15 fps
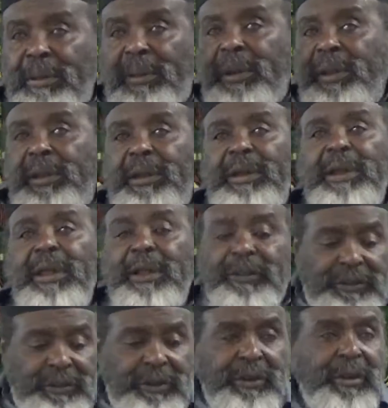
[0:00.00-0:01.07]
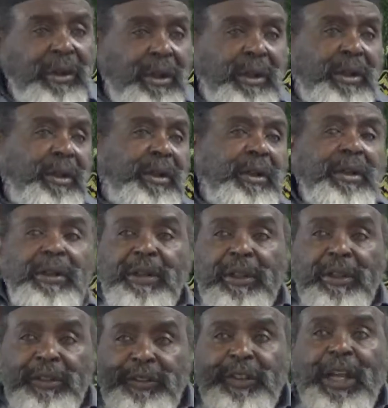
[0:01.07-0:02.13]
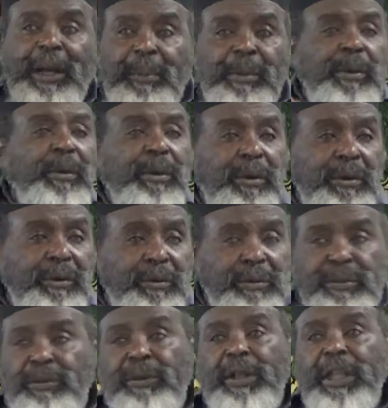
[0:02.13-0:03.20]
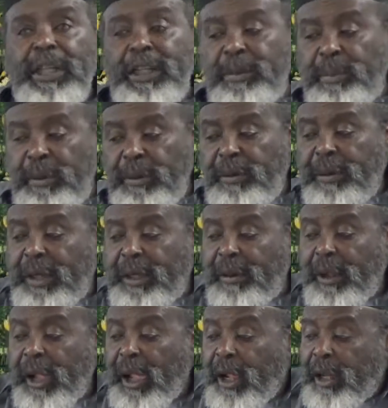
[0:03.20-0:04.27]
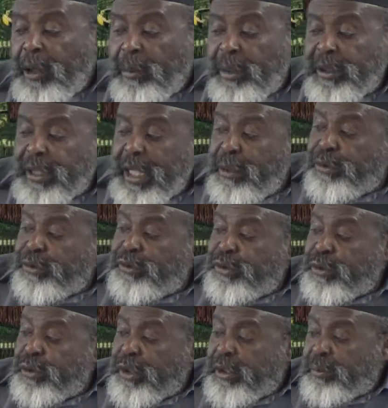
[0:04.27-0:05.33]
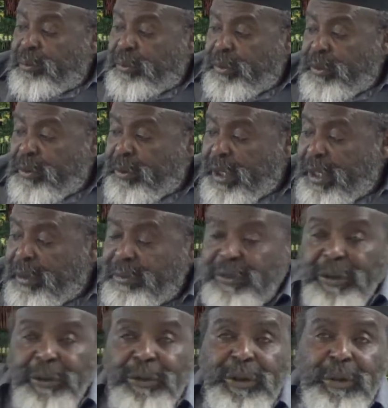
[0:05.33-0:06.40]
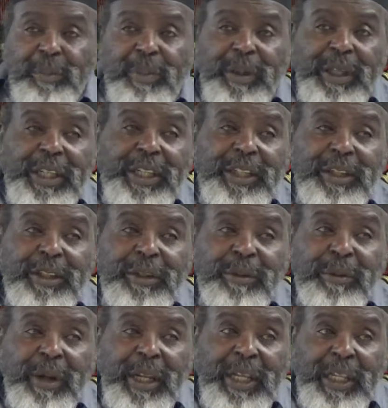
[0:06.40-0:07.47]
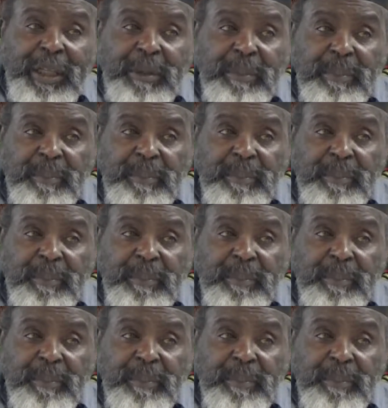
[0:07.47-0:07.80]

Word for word: the Gestapo was leading the program, but they was doing programs on depleted uranium.